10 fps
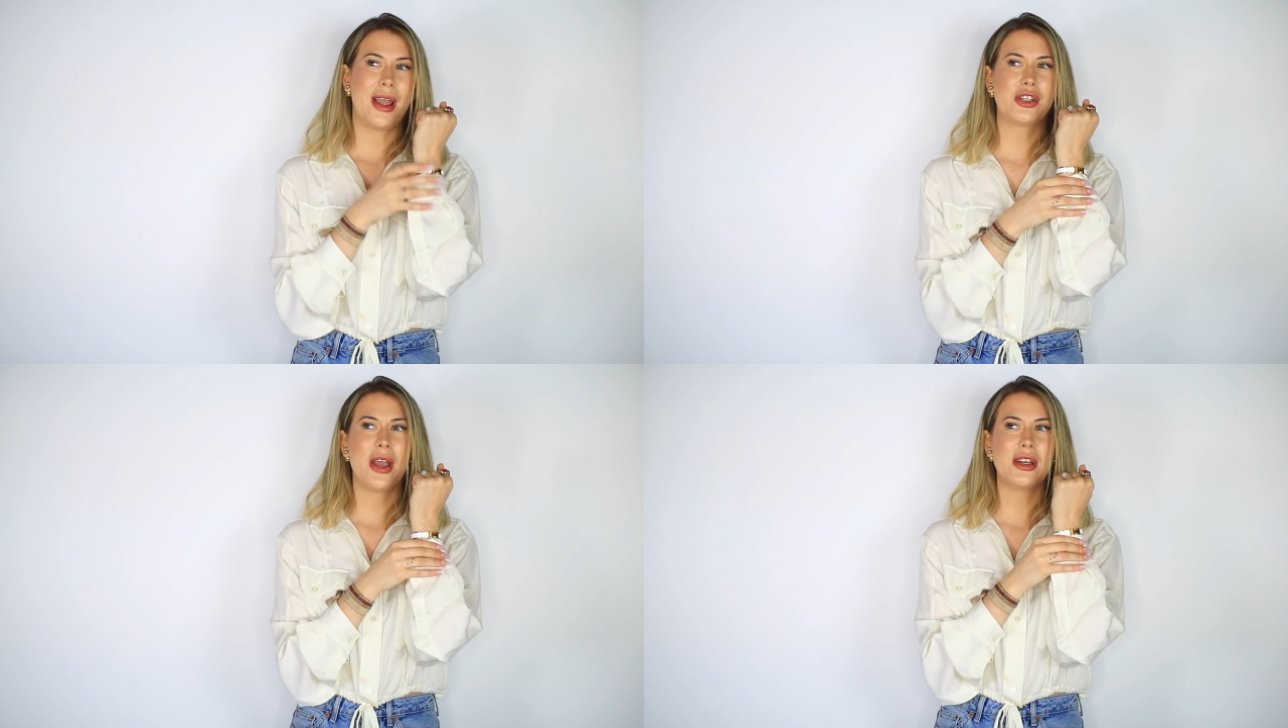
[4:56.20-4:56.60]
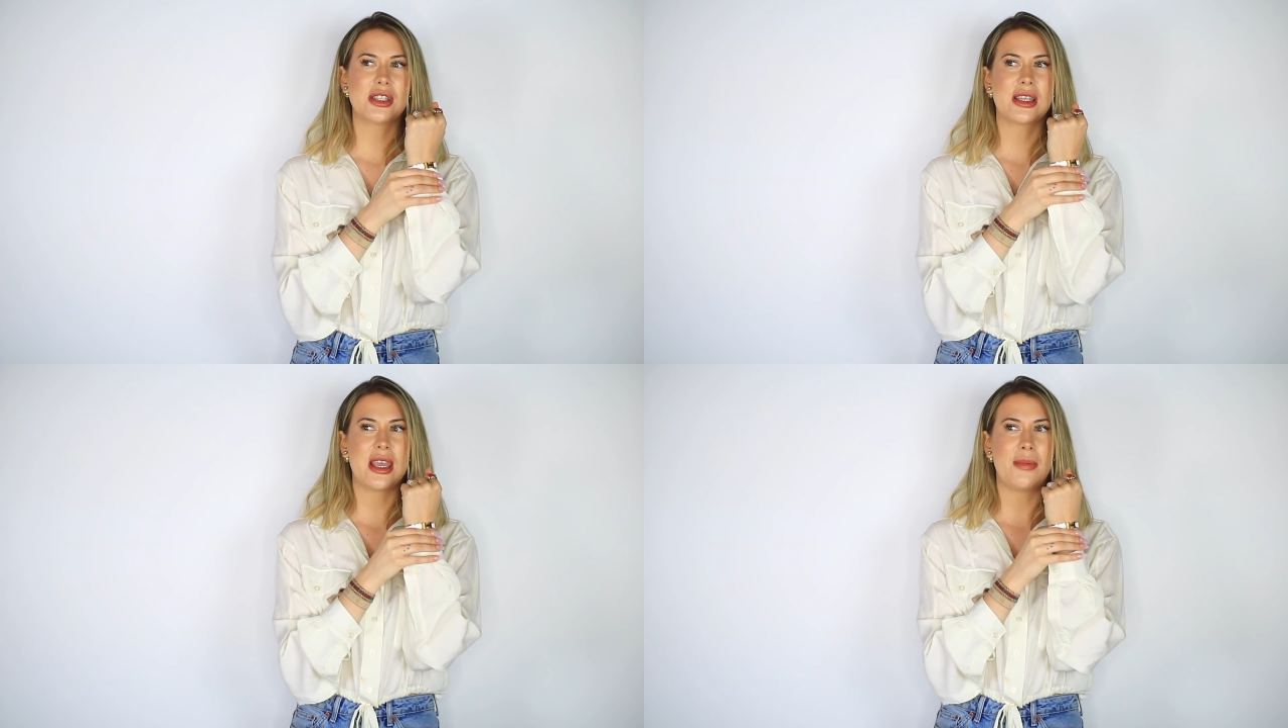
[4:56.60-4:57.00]
I try to
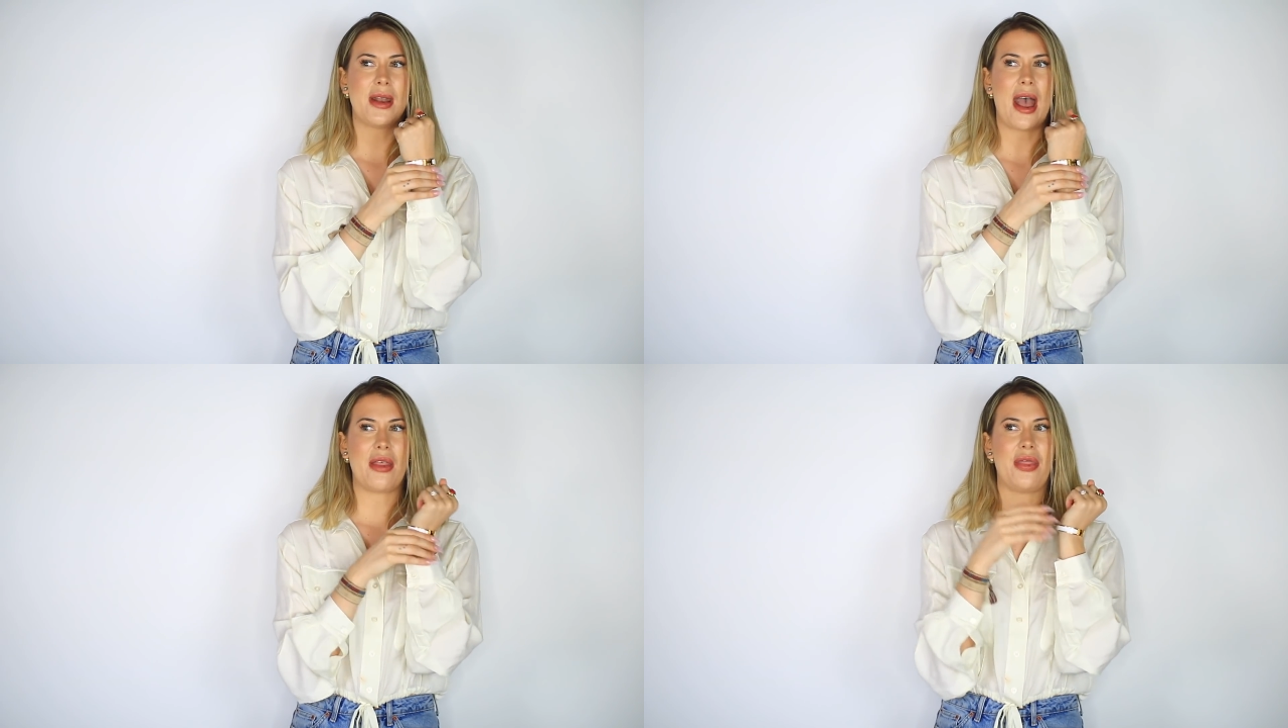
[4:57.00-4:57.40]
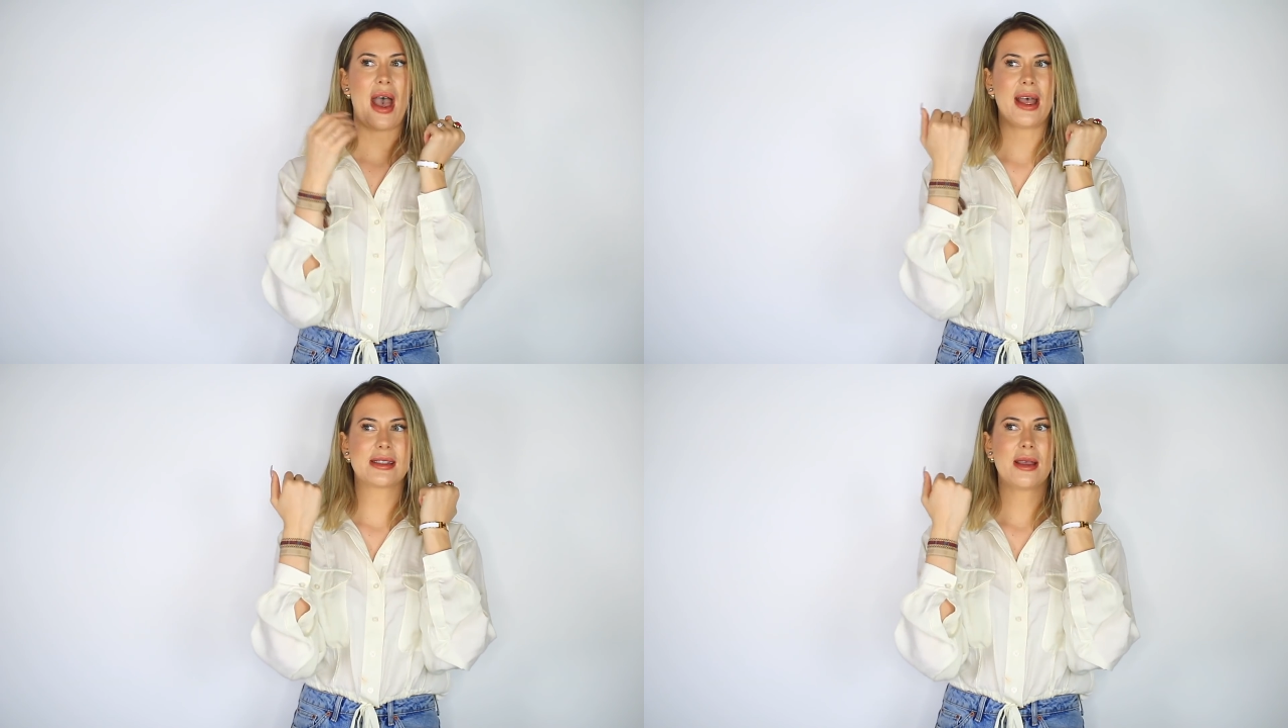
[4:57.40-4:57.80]
just keep it at
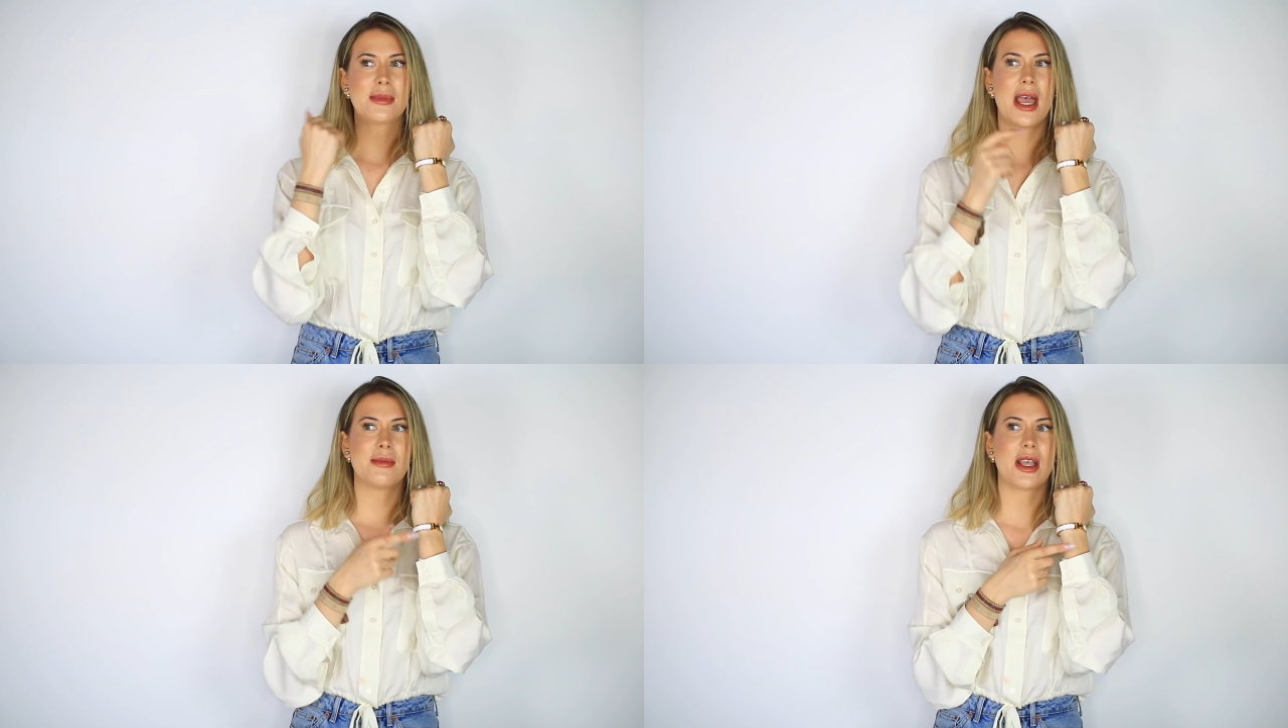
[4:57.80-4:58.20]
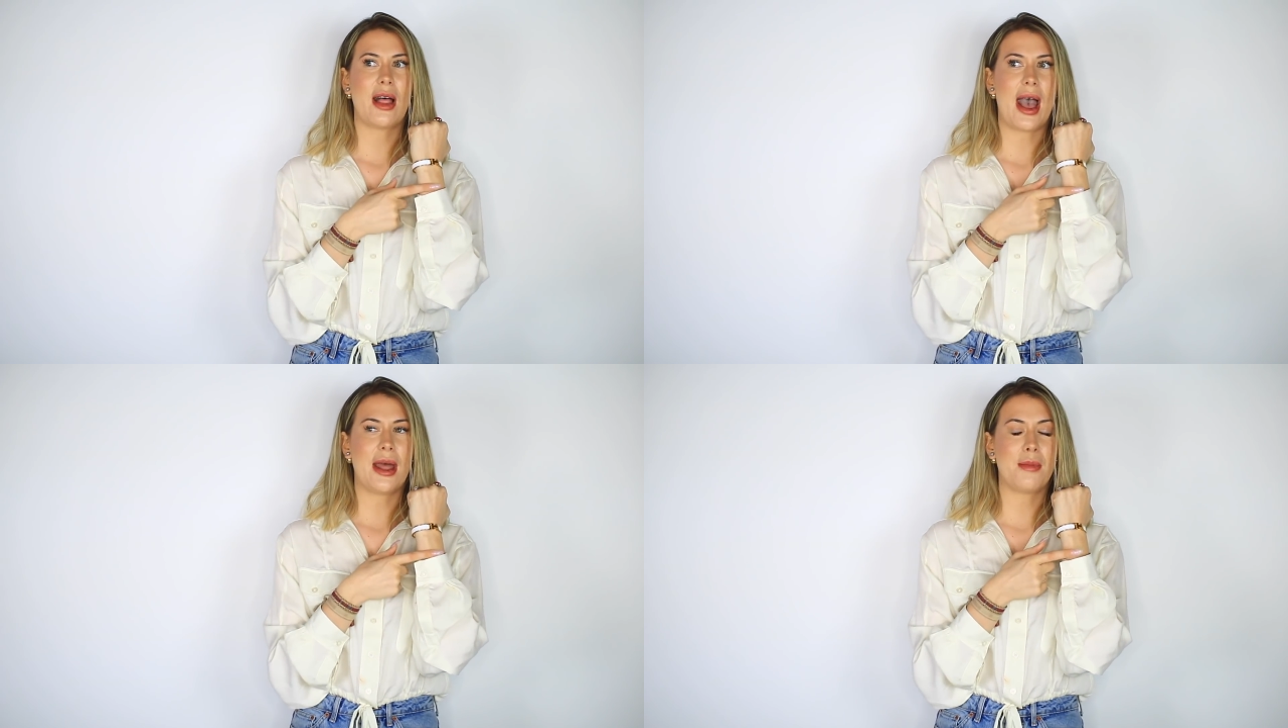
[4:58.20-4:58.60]
that. Sometimes
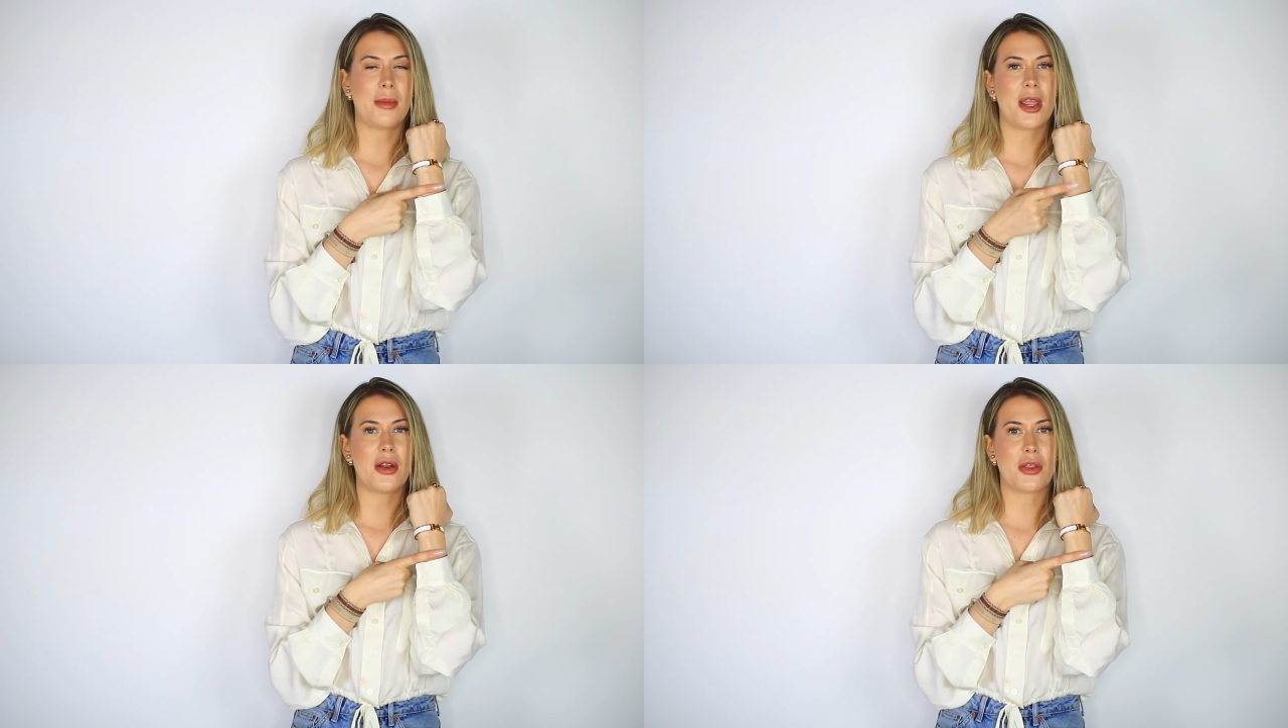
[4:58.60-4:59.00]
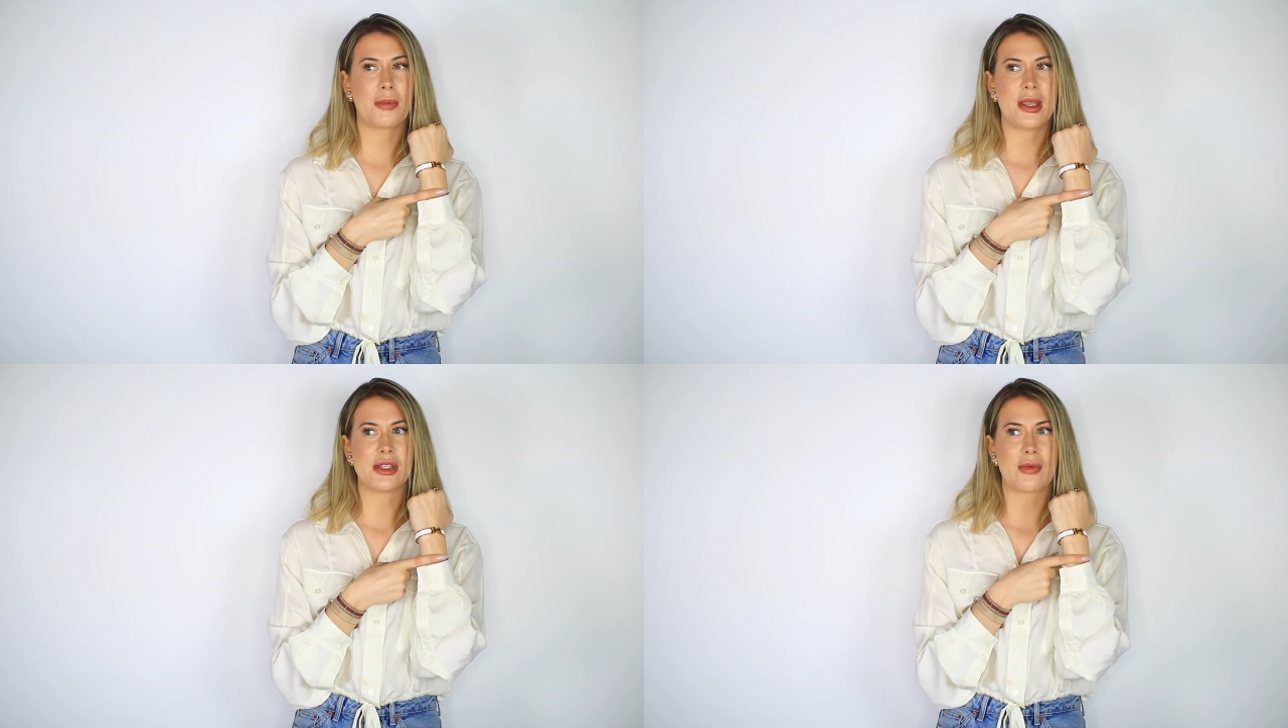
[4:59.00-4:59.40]
I'll add maybe another
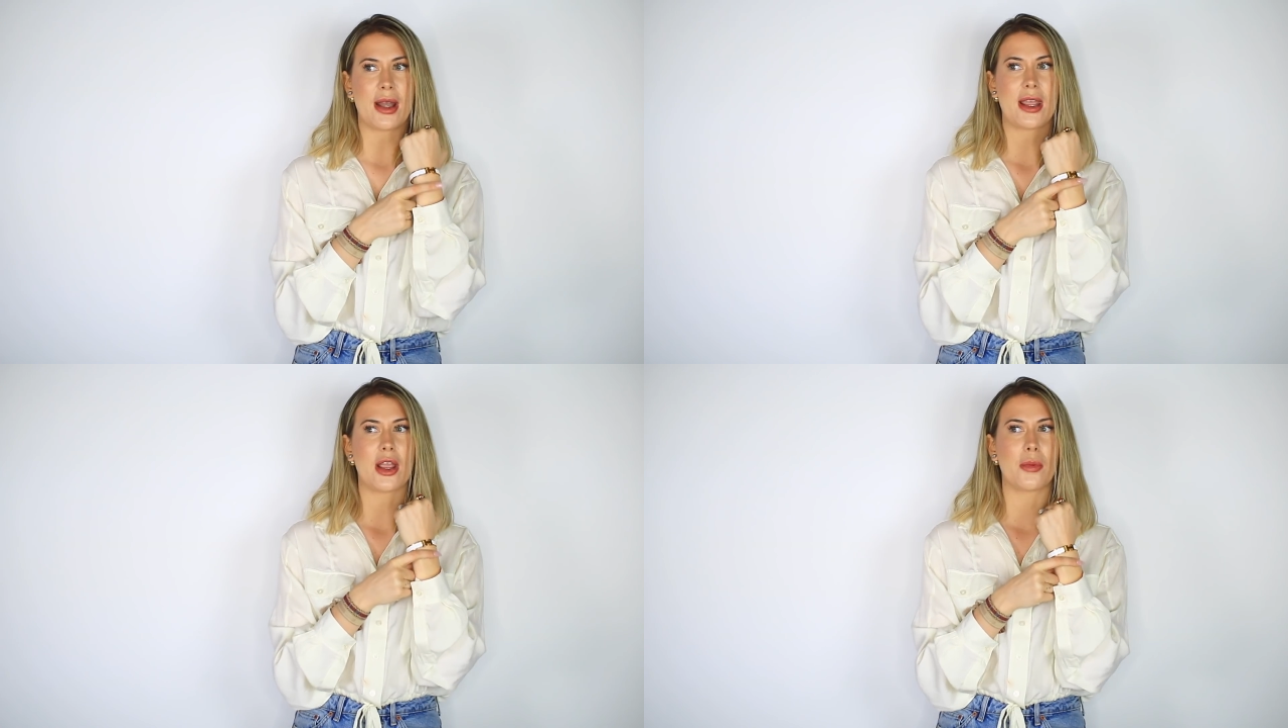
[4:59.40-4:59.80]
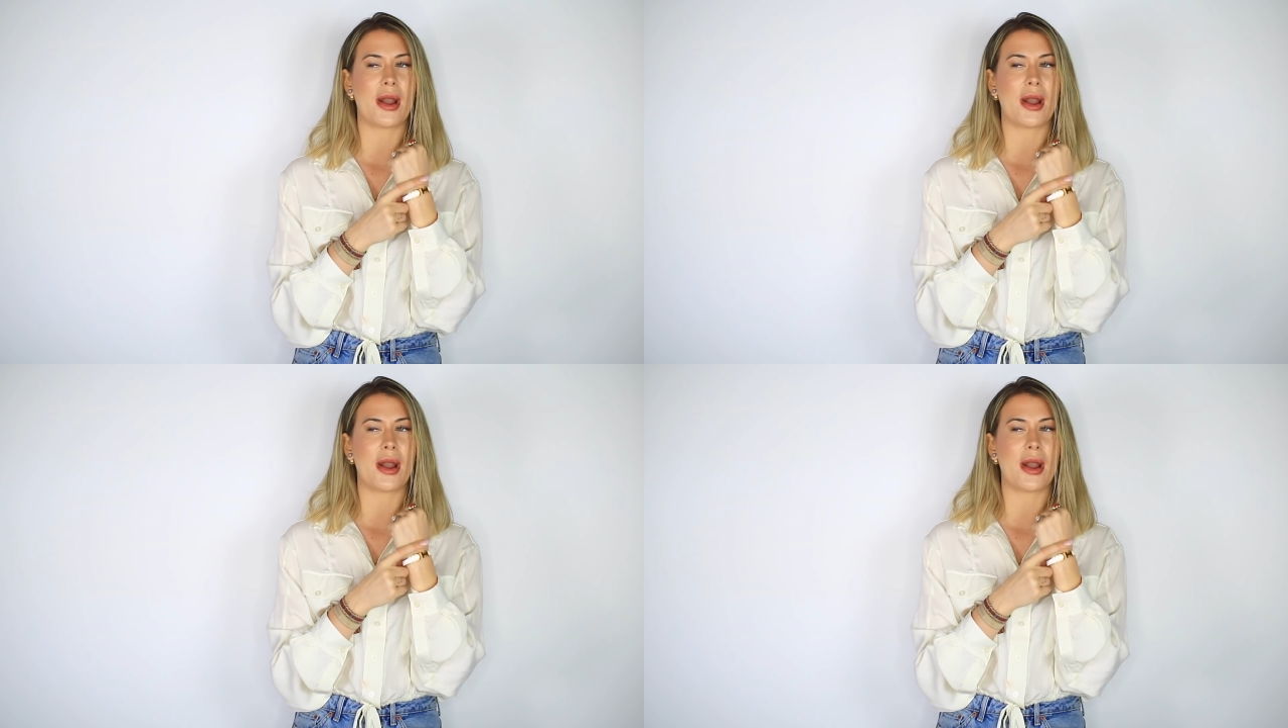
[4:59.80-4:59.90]
piece right here,